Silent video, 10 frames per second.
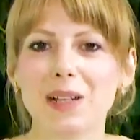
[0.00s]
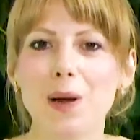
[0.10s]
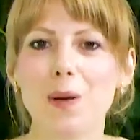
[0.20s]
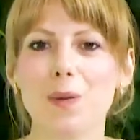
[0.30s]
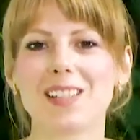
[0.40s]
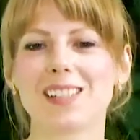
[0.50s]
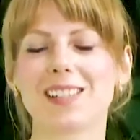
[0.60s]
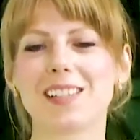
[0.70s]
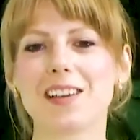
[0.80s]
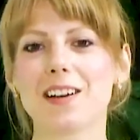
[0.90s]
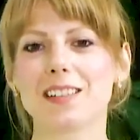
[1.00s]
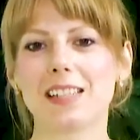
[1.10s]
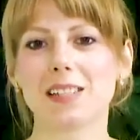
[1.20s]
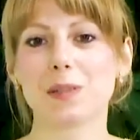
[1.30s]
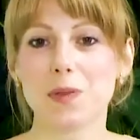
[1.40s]
Hello, this is the
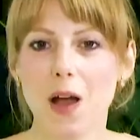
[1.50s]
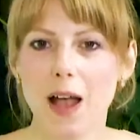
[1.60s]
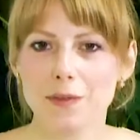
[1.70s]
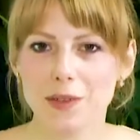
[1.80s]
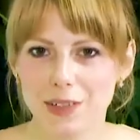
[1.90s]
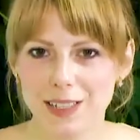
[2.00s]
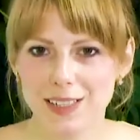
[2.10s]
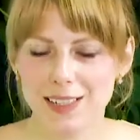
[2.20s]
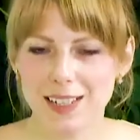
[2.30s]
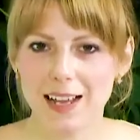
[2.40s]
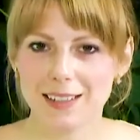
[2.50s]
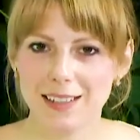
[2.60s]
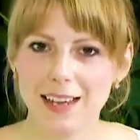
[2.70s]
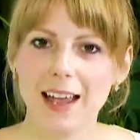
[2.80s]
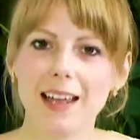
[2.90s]
Artis with Ivy Reiss, and
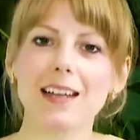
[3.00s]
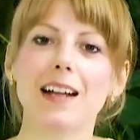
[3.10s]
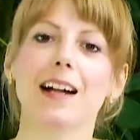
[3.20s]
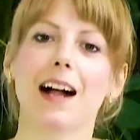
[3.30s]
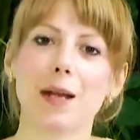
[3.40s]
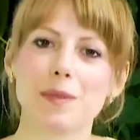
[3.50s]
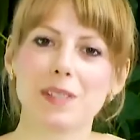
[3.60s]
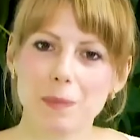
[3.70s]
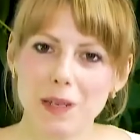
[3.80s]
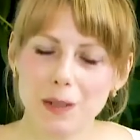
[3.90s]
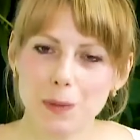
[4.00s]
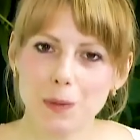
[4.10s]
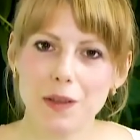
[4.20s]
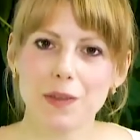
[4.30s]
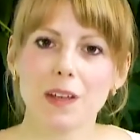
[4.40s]
today I am speaking
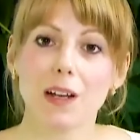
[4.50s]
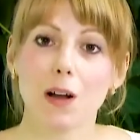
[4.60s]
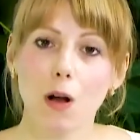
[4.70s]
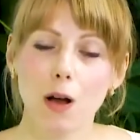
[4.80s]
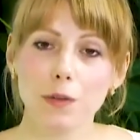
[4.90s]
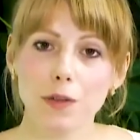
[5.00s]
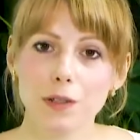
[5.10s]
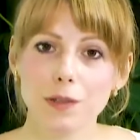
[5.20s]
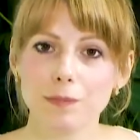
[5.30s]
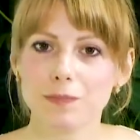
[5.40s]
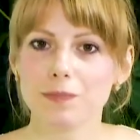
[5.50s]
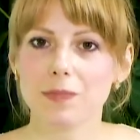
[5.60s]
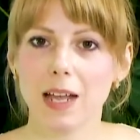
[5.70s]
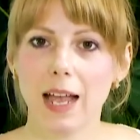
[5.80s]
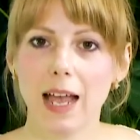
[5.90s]
with author
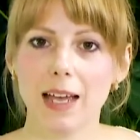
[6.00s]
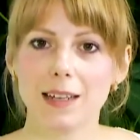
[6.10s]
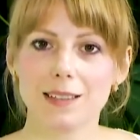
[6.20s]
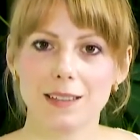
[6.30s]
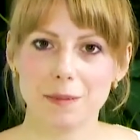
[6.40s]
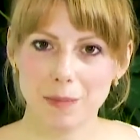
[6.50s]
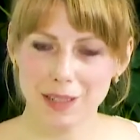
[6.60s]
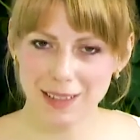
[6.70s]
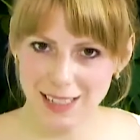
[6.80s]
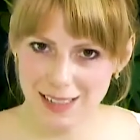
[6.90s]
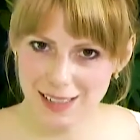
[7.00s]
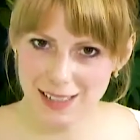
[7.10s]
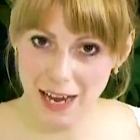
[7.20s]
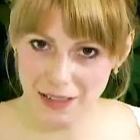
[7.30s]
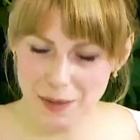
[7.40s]
and Middle
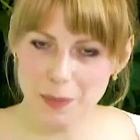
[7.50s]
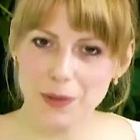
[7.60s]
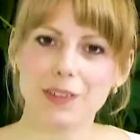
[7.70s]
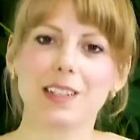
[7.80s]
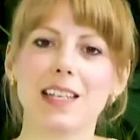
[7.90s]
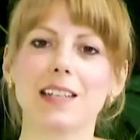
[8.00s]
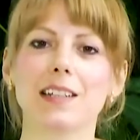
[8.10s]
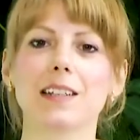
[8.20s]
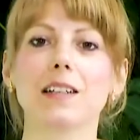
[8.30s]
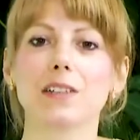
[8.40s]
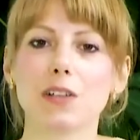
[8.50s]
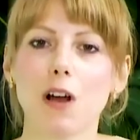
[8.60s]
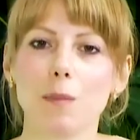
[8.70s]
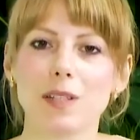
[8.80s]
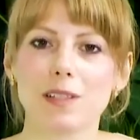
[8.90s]
East expert Ian
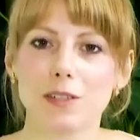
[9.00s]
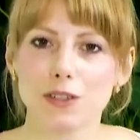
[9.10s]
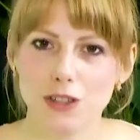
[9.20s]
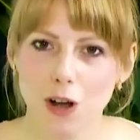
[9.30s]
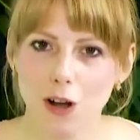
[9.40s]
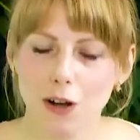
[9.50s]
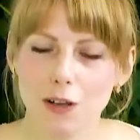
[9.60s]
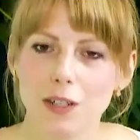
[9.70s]
Thomas Shaw.